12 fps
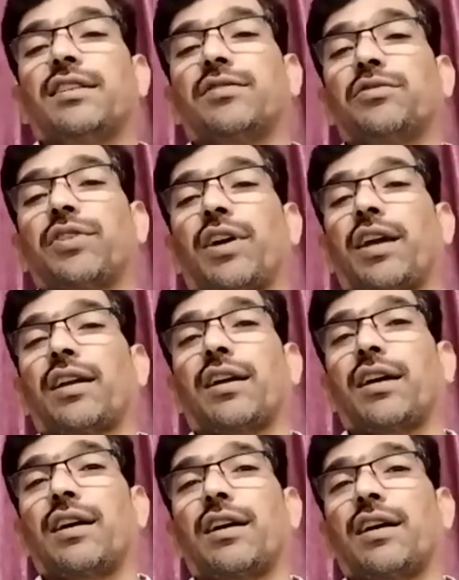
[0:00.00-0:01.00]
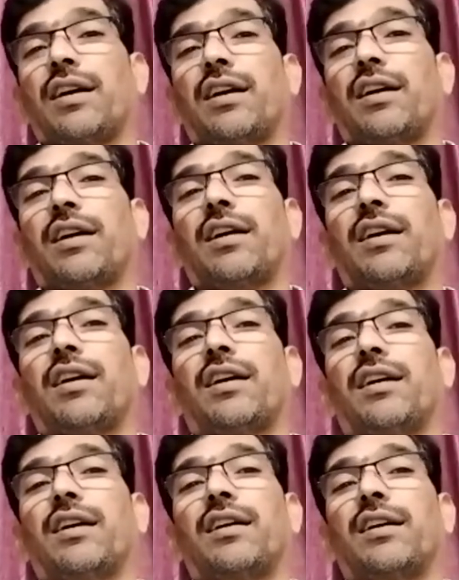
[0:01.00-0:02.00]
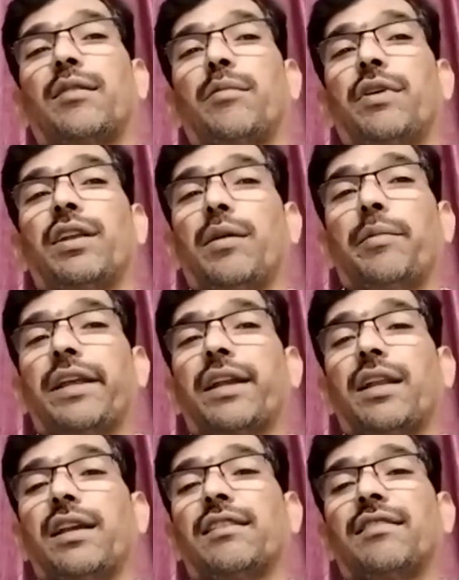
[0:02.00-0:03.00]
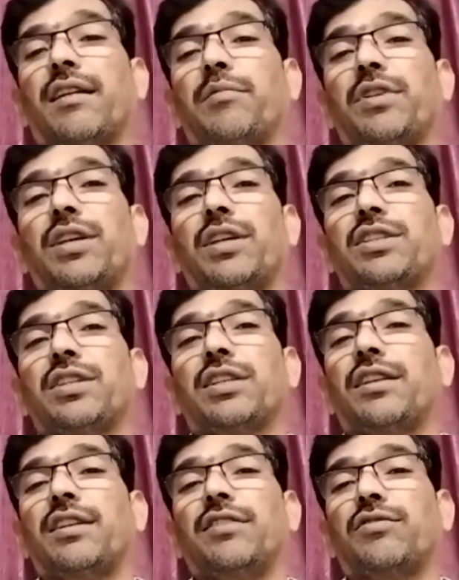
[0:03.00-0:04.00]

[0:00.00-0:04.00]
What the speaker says: So in the medical examination, they